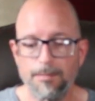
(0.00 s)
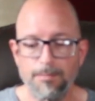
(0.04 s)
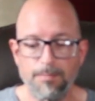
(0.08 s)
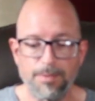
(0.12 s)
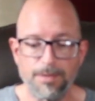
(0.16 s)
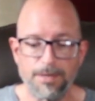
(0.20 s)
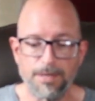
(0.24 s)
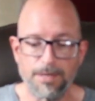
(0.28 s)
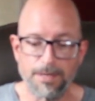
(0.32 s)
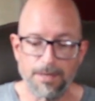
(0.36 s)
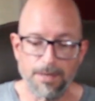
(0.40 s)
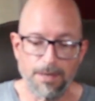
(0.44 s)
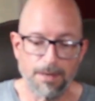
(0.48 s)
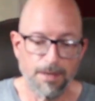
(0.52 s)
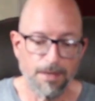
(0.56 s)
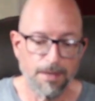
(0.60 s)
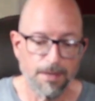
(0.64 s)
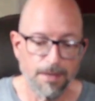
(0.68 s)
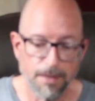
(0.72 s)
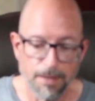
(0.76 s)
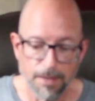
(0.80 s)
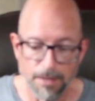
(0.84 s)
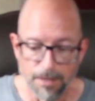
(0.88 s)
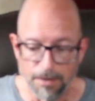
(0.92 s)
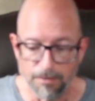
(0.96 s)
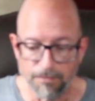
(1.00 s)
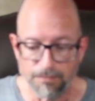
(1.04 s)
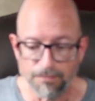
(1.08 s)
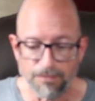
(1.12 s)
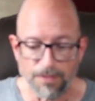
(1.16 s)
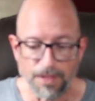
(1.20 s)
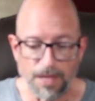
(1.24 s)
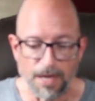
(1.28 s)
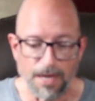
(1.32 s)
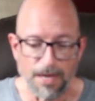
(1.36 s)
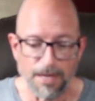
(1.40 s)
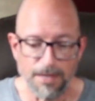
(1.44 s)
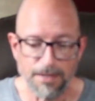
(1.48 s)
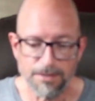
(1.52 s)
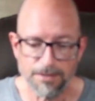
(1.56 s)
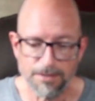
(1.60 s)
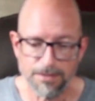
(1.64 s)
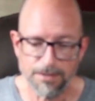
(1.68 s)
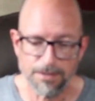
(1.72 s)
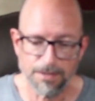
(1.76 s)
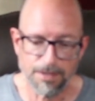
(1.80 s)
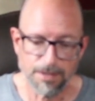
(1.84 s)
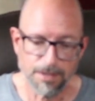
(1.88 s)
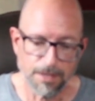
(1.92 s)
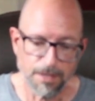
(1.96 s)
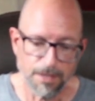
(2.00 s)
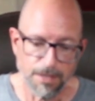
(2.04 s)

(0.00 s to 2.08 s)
But it flies.